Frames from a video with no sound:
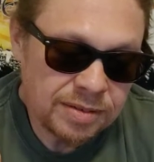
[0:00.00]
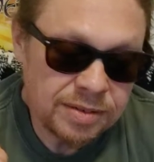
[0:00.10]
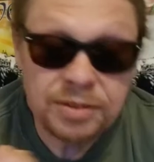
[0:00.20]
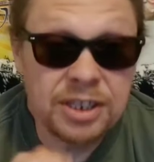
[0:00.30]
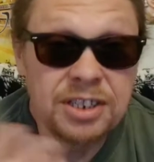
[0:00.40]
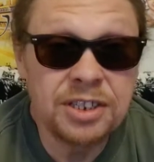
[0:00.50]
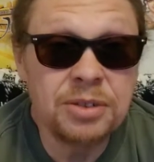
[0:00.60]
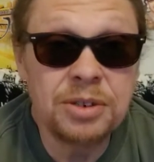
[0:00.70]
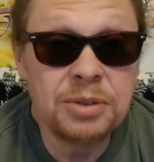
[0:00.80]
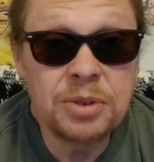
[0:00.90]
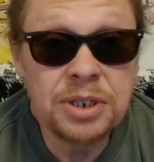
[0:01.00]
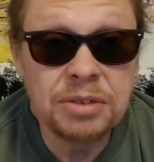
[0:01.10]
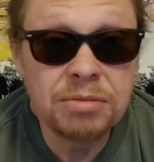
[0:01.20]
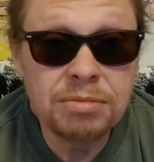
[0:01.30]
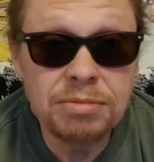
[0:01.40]
And that's the only
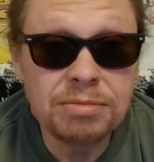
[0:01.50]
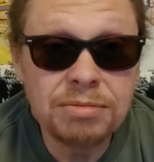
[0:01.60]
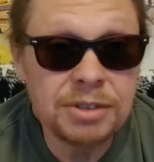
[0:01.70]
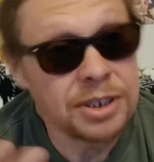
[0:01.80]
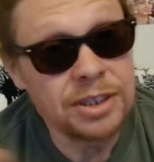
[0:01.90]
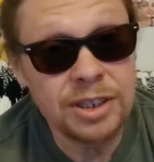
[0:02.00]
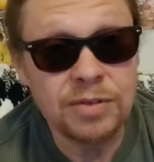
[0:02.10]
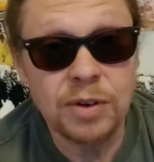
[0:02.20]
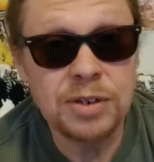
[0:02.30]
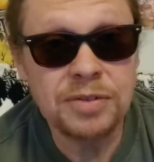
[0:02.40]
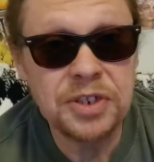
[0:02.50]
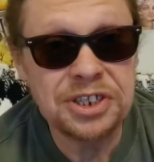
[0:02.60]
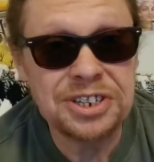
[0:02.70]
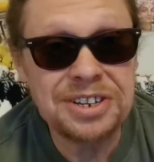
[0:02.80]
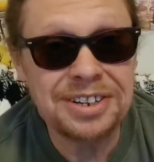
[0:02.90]
one, because it's the first of its
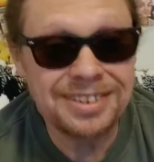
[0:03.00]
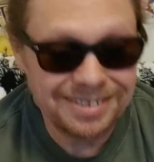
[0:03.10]
kind.